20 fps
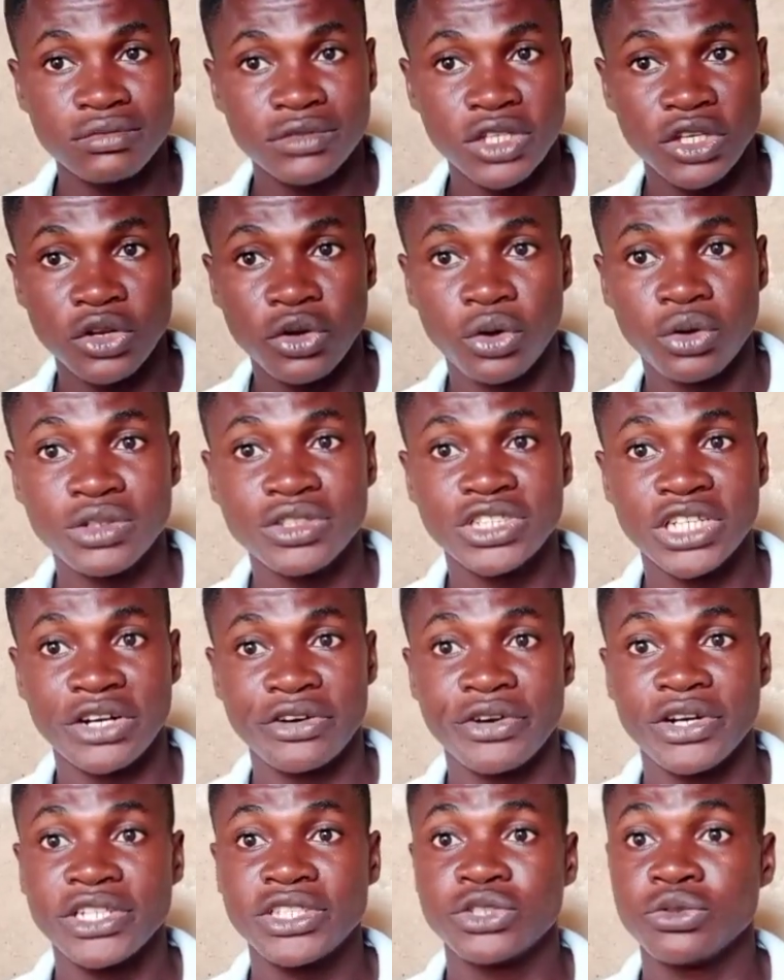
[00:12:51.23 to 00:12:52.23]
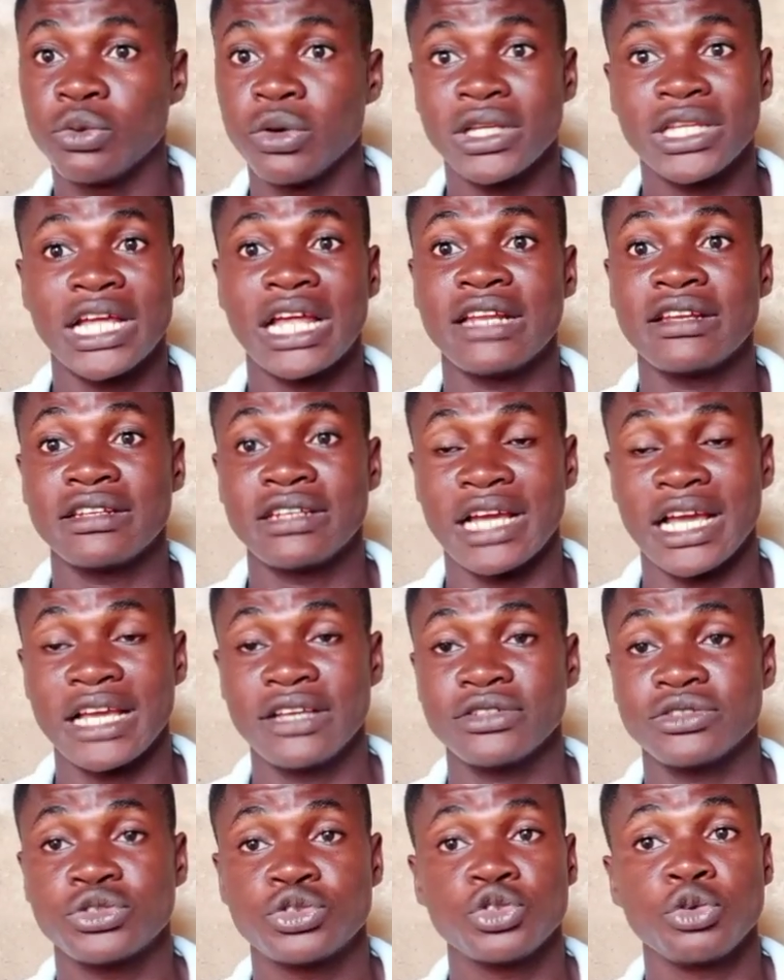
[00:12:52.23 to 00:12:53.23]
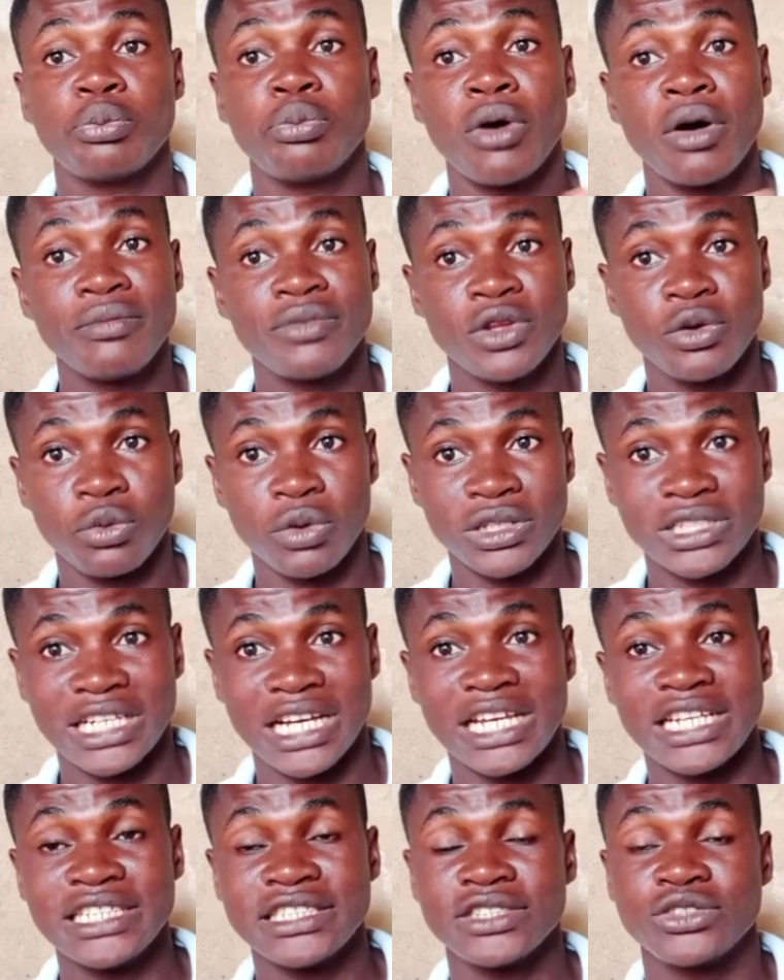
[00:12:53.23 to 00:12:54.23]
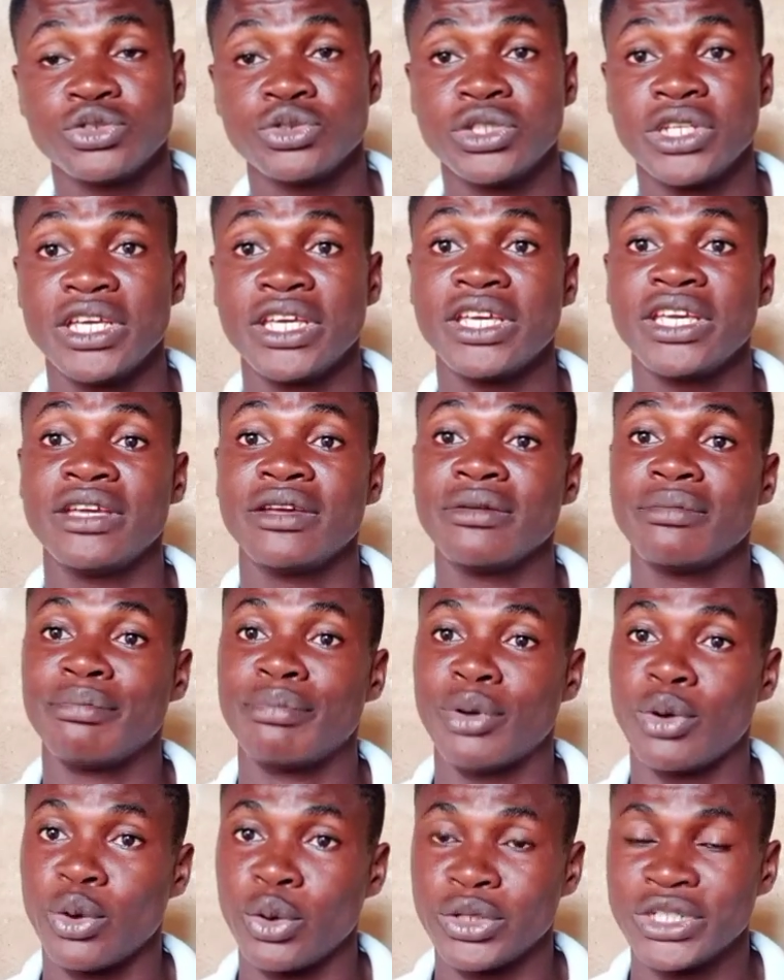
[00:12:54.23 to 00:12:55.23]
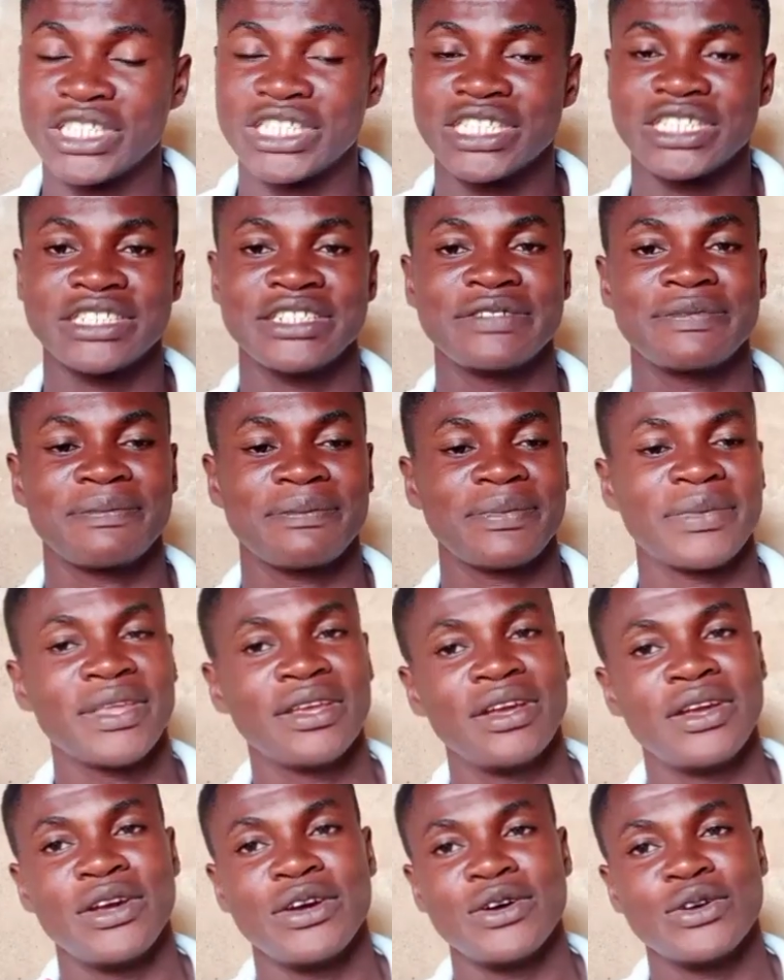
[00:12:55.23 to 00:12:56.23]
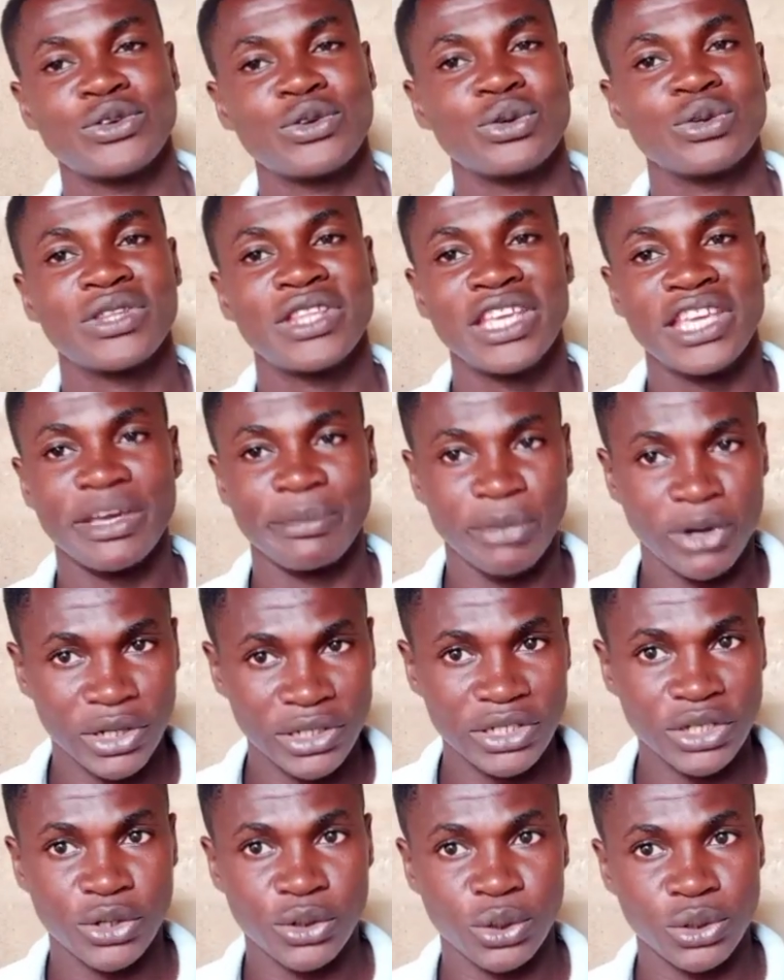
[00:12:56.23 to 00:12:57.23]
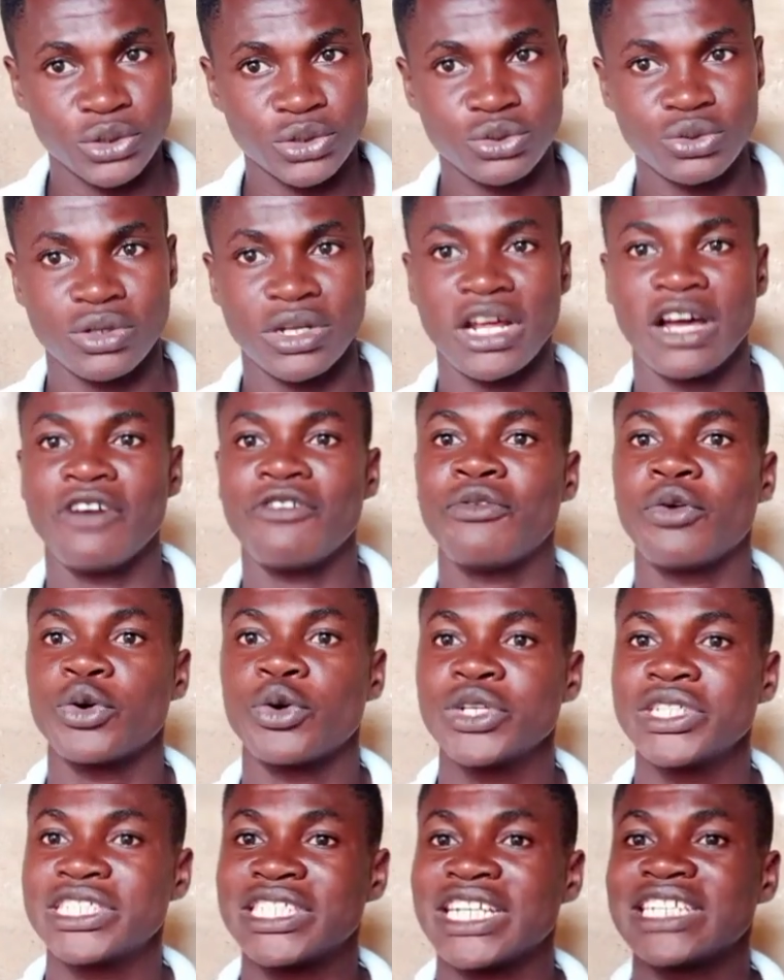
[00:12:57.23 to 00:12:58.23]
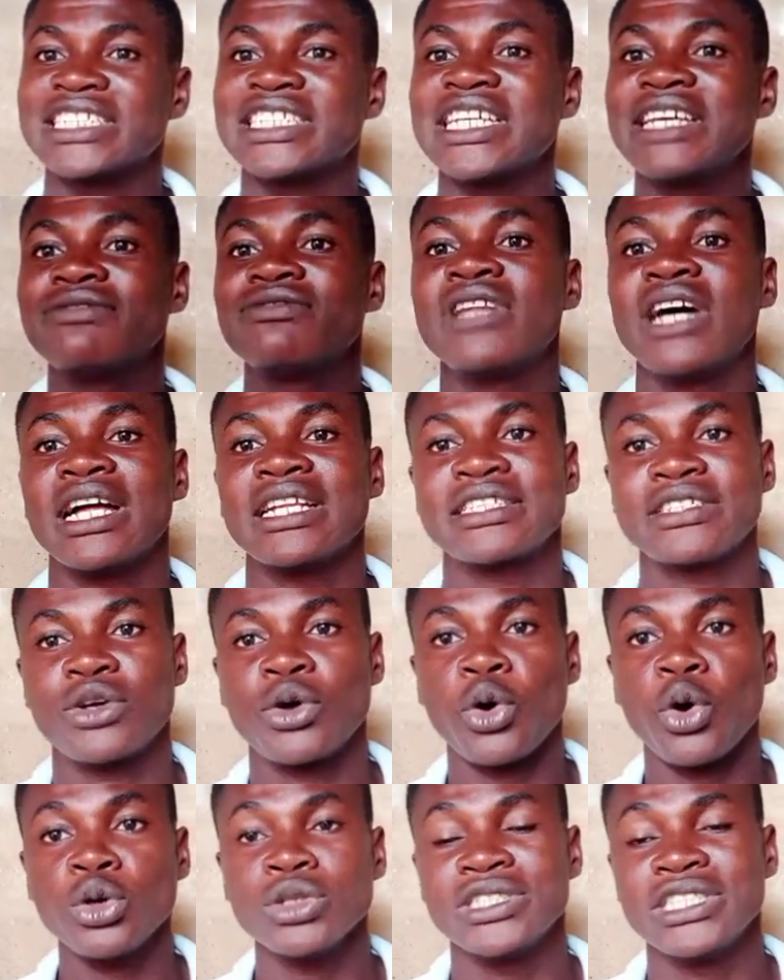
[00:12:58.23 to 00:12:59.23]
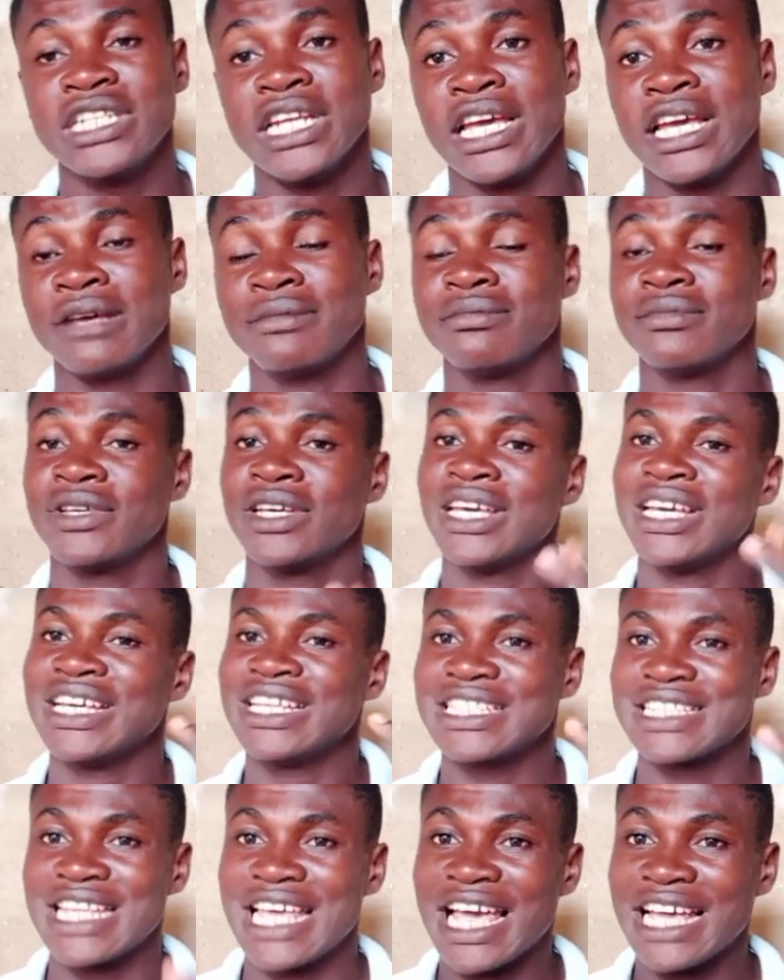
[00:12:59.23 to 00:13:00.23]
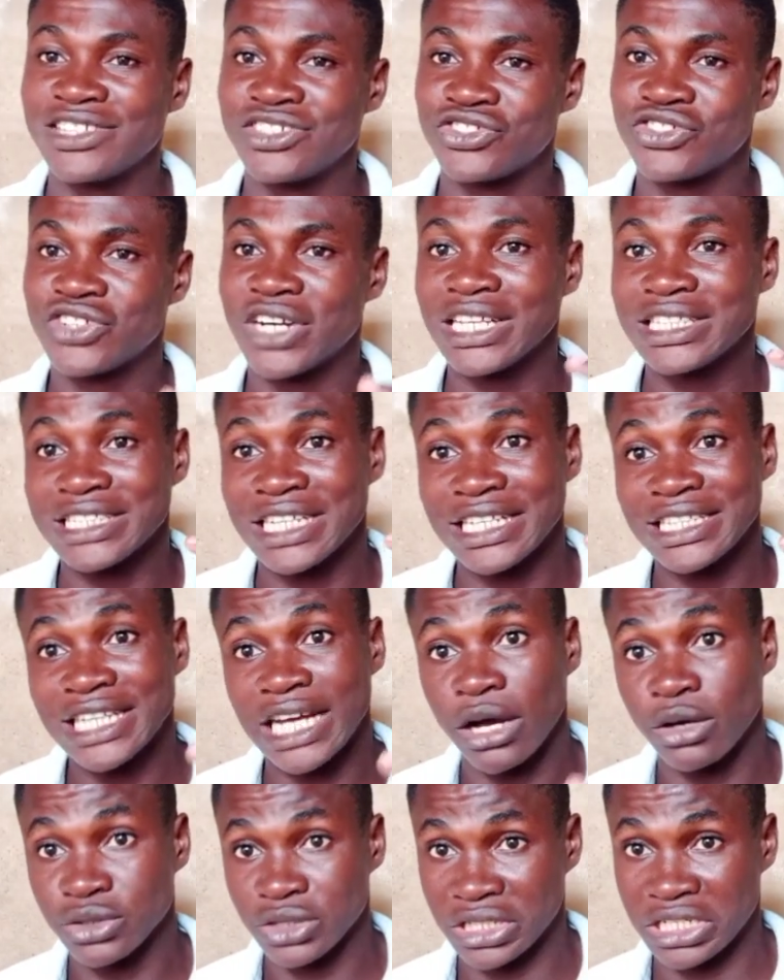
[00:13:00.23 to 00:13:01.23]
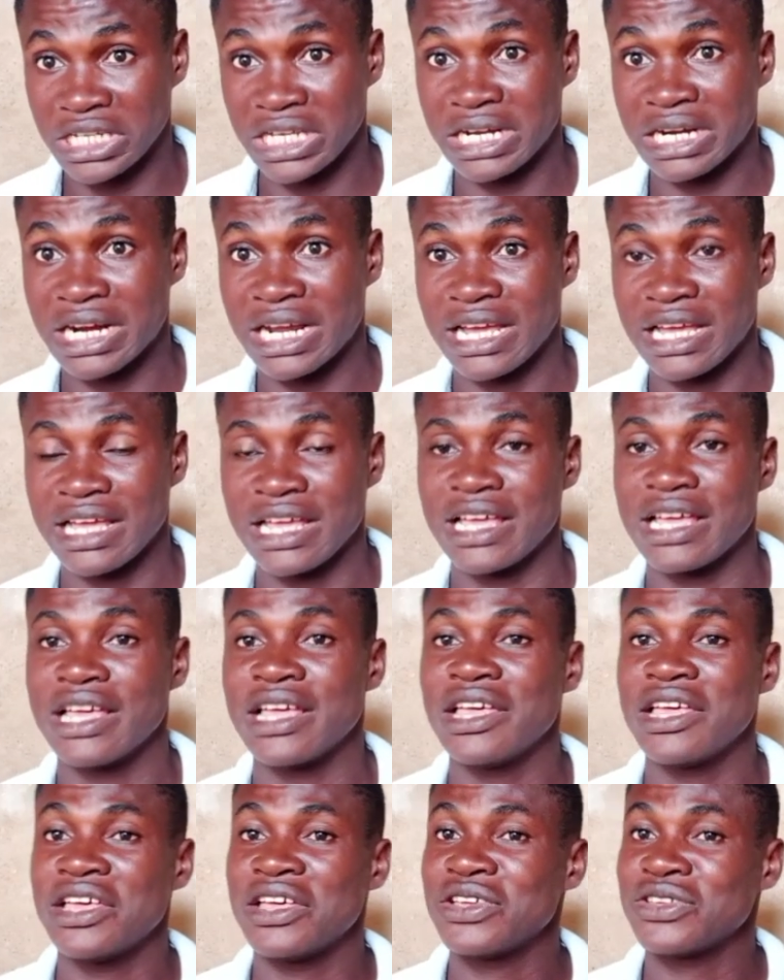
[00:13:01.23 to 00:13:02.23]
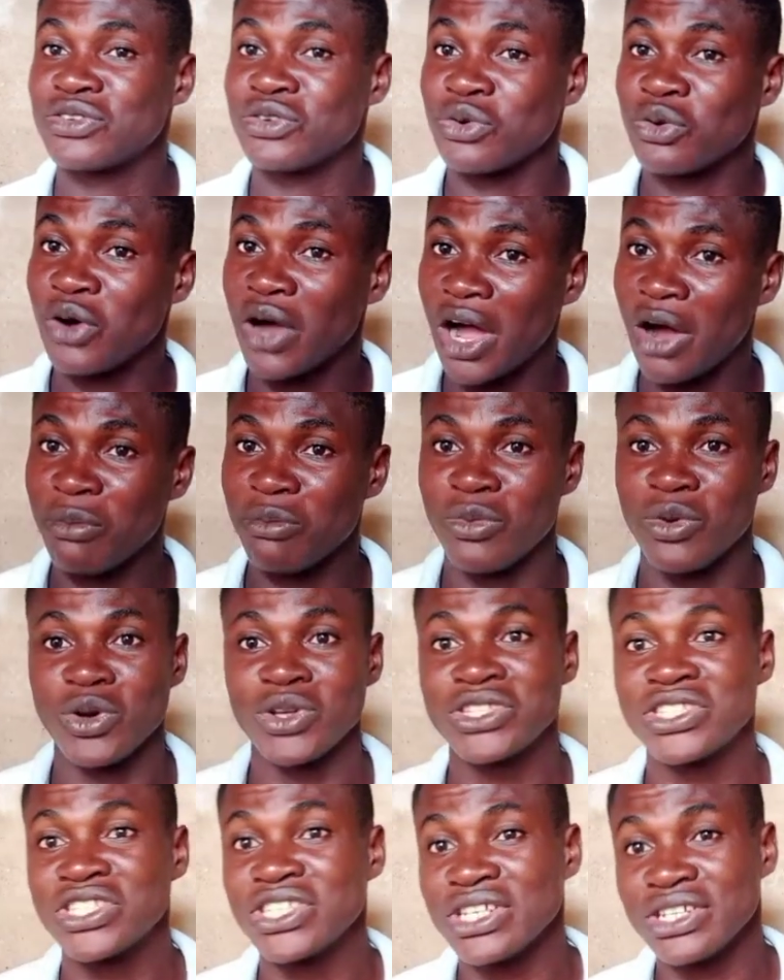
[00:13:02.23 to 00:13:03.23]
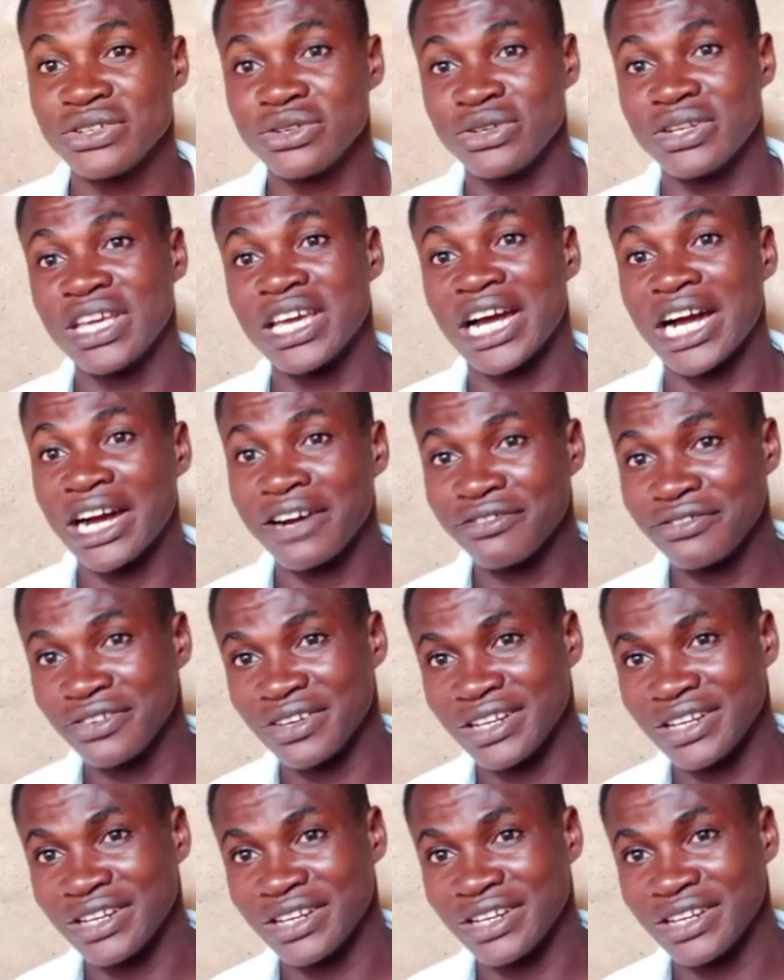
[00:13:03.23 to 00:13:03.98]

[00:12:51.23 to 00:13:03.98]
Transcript: generate the water, like to pump the water into the pond. So think about the cost too now. For instance, if that cost them extra 10,000 naira, so how much do they have